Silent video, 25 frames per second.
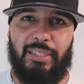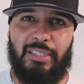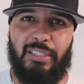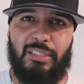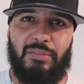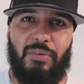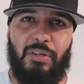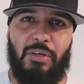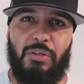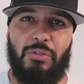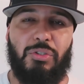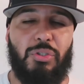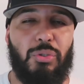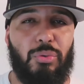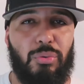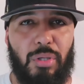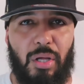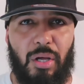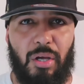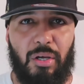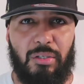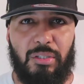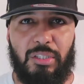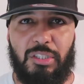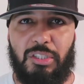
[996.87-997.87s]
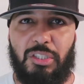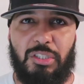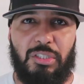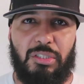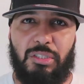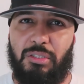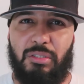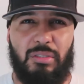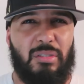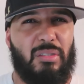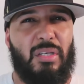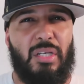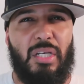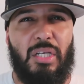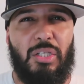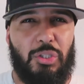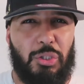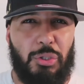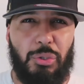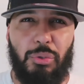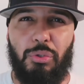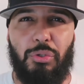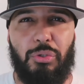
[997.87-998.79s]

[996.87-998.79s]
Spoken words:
I don't wanna make this video too long. It's just